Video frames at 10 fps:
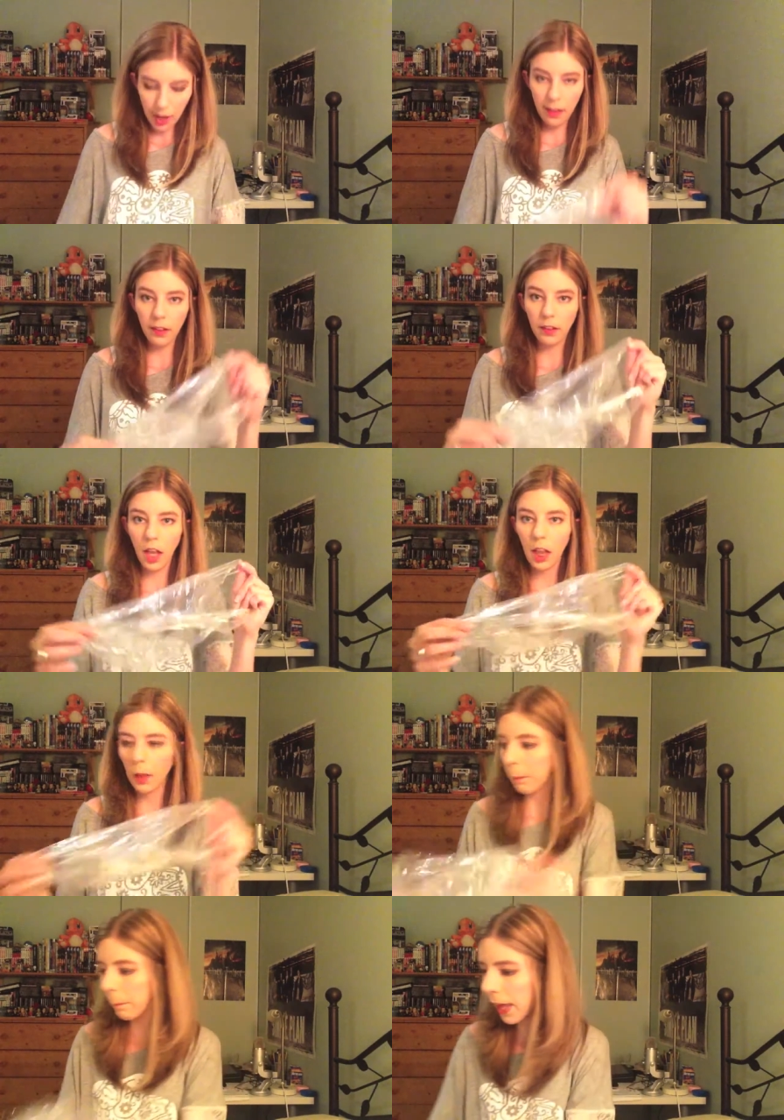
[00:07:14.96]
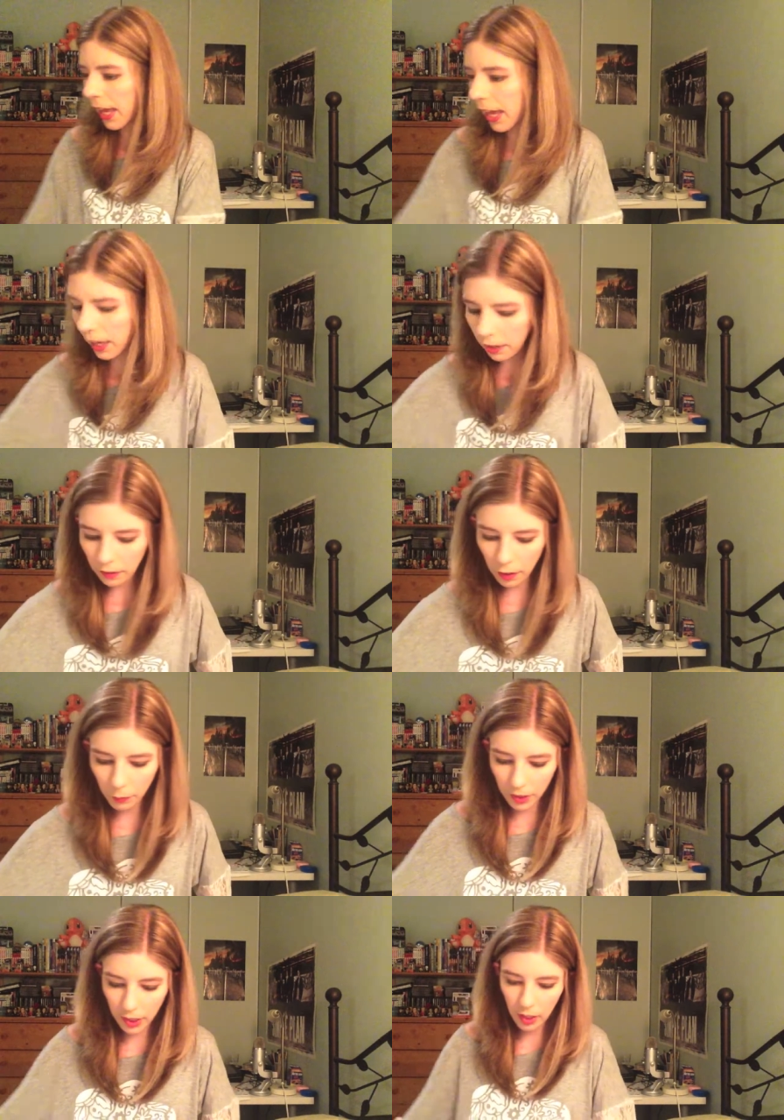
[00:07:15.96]
um, little bag that it
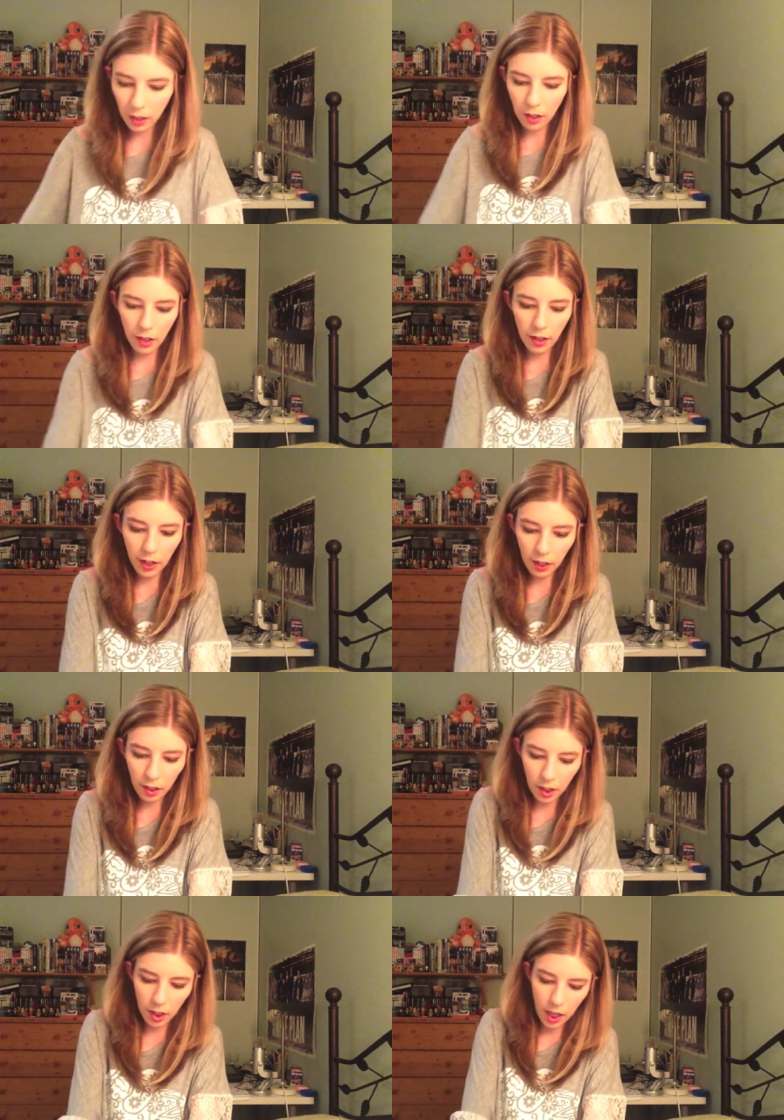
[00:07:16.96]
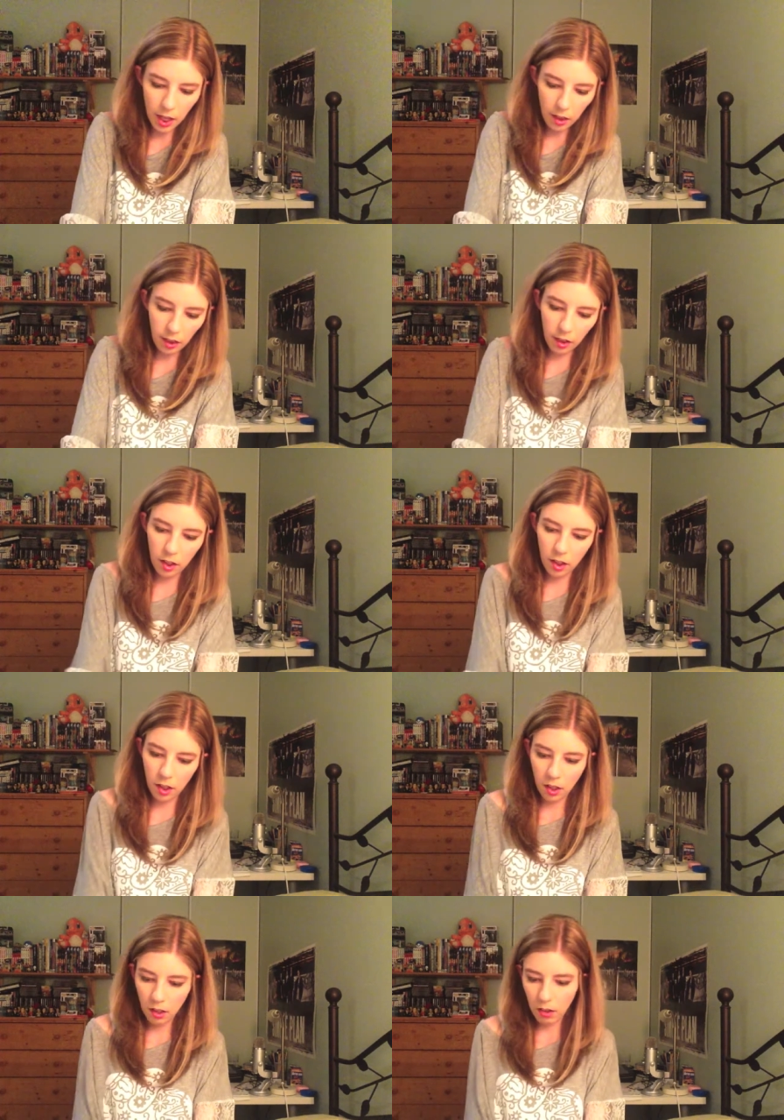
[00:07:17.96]
was in. Next thing I see
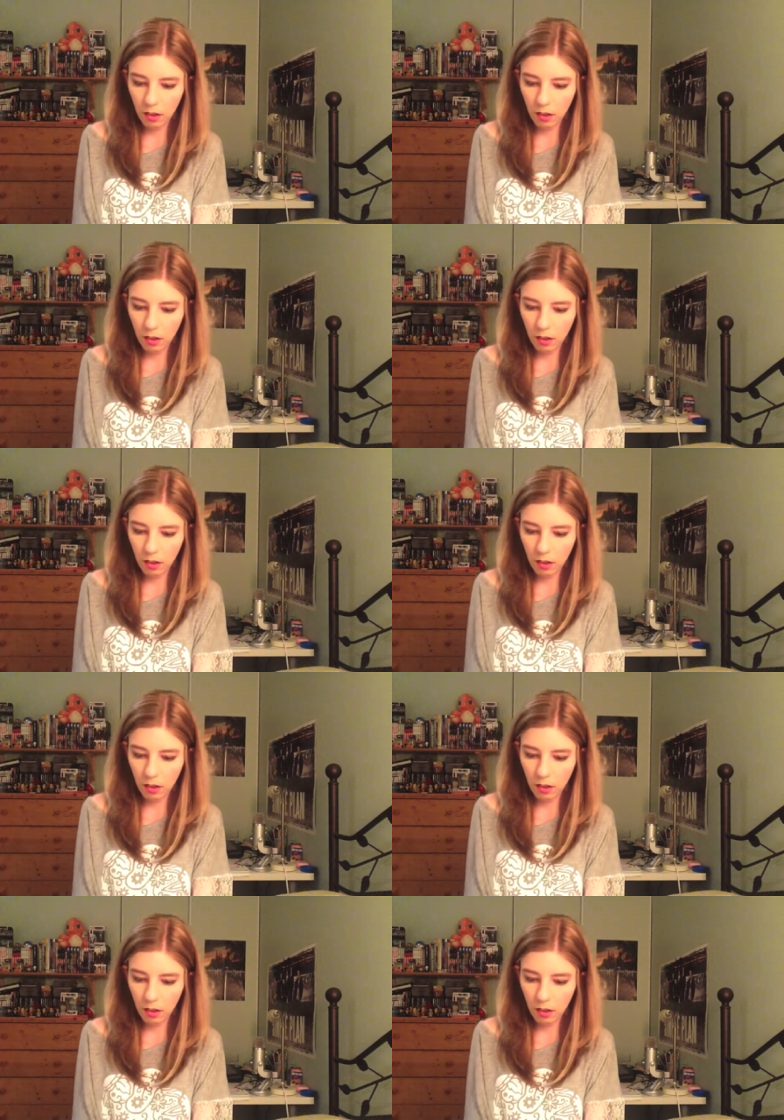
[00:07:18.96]
is